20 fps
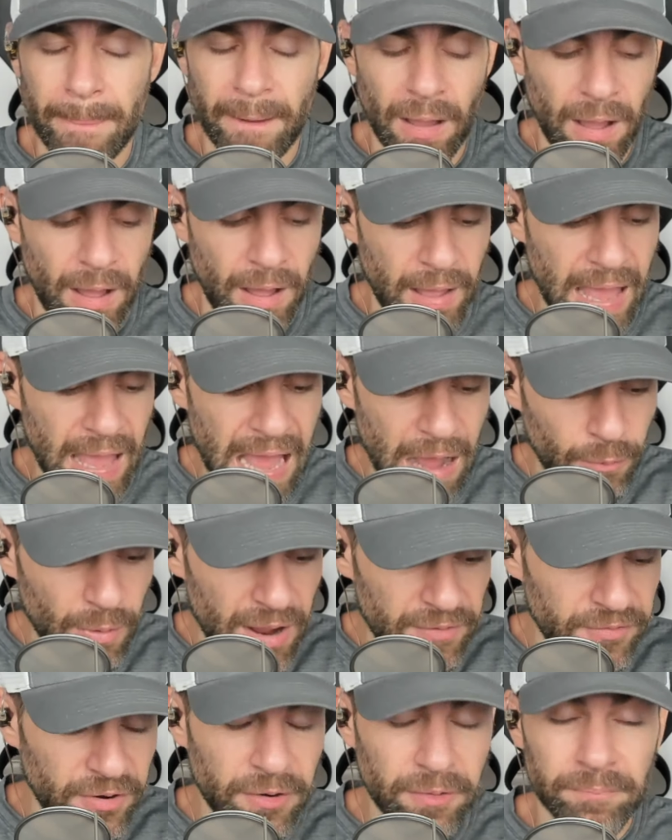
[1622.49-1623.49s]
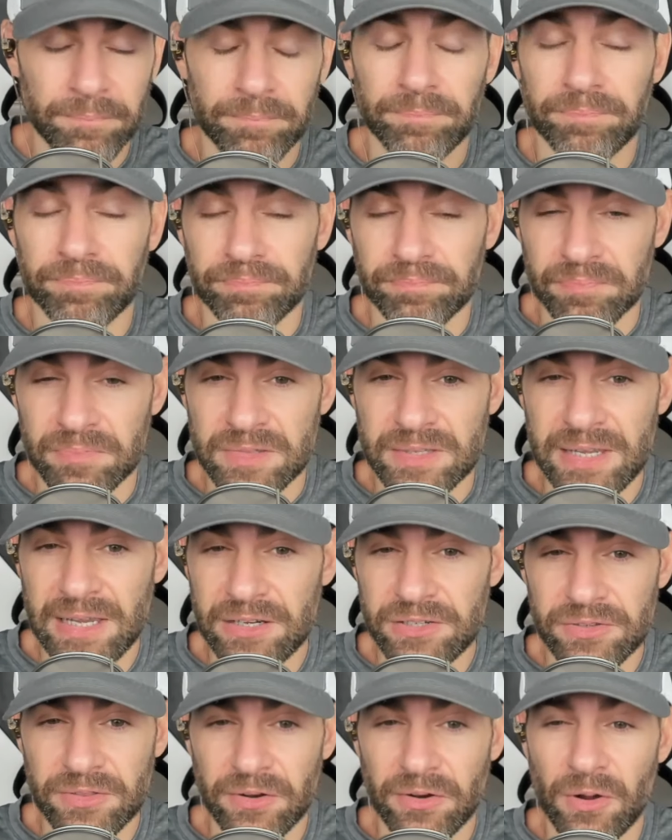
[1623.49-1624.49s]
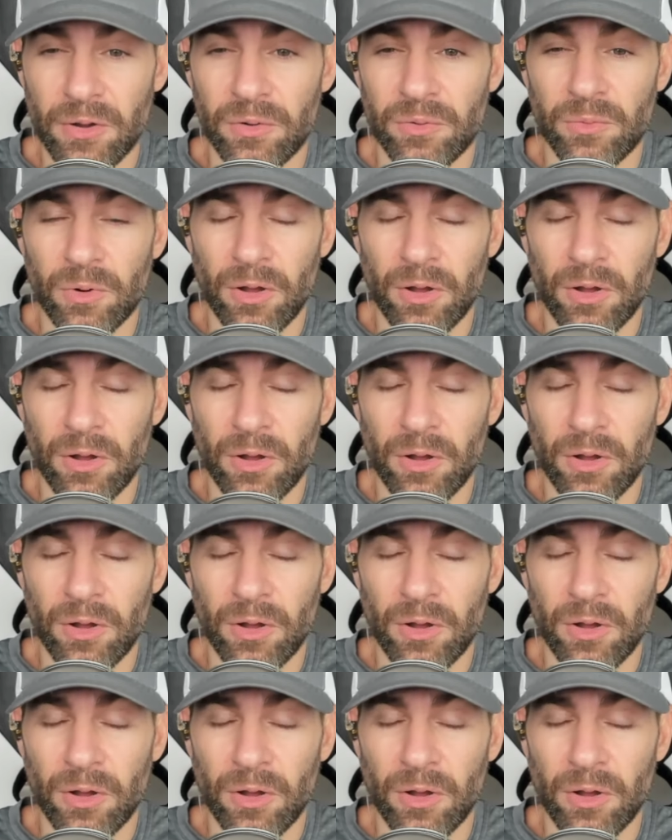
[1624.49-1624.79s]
However, teach their own.